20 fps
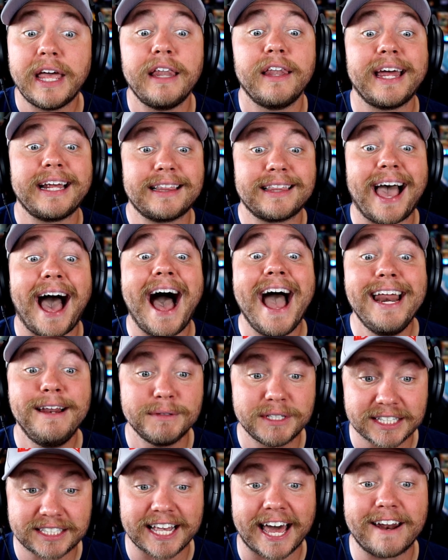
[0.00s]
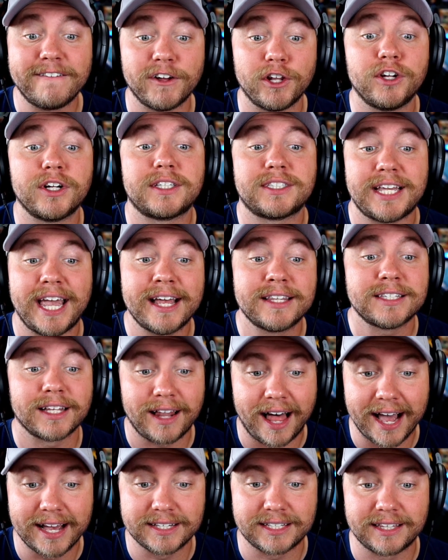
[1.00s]
like the items inside of it look
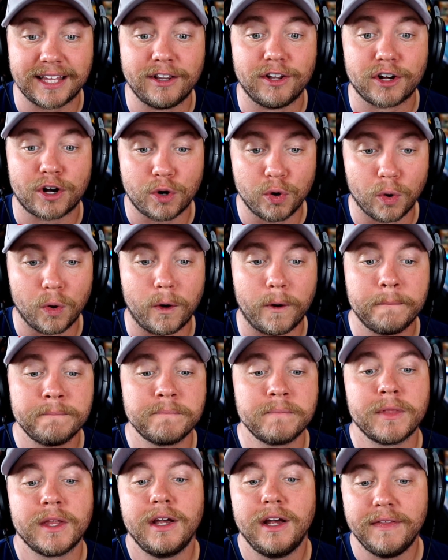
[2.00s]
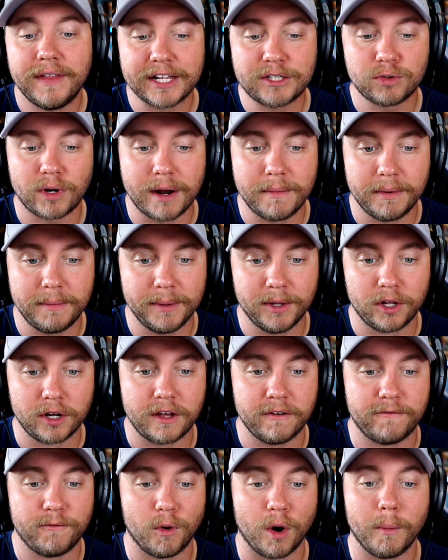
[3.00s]
tantalizing. They look cool. And that's what I'm going to be
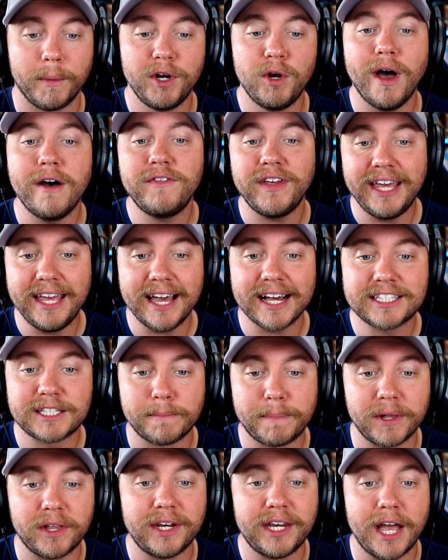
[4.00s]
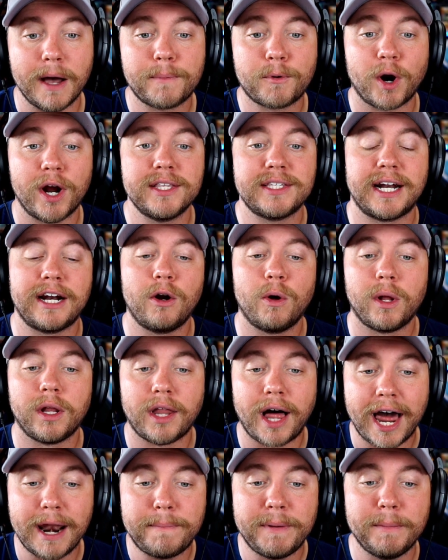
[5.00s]
looking for. We do have EX ability upgrades, and I know a
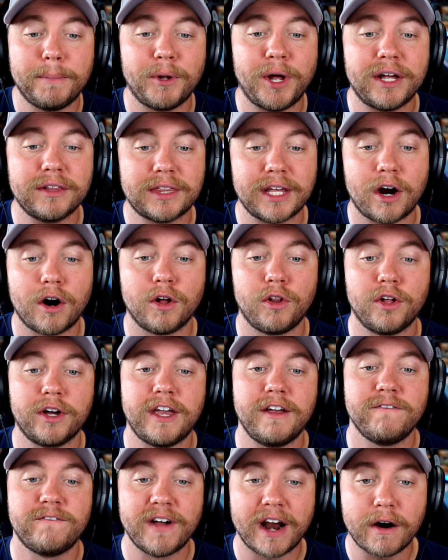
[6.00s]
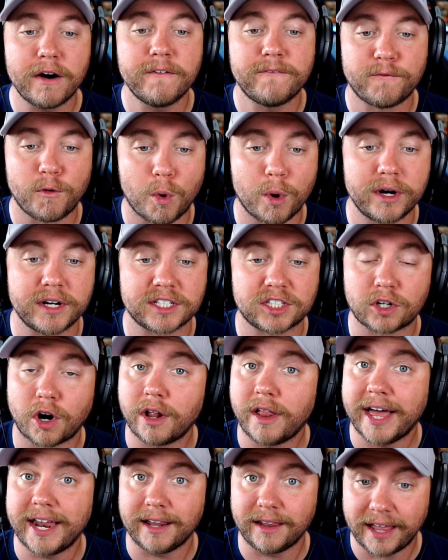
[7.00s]
lot of people out there are looking very forward to
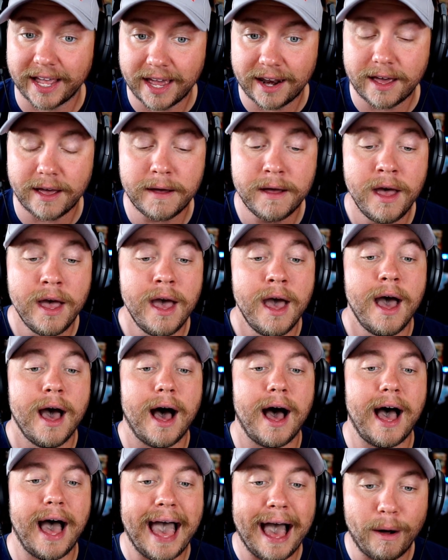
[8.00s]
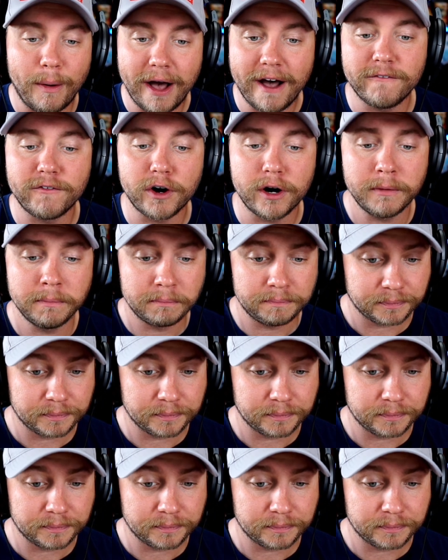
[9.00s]
Starlight Elena. Uh, however,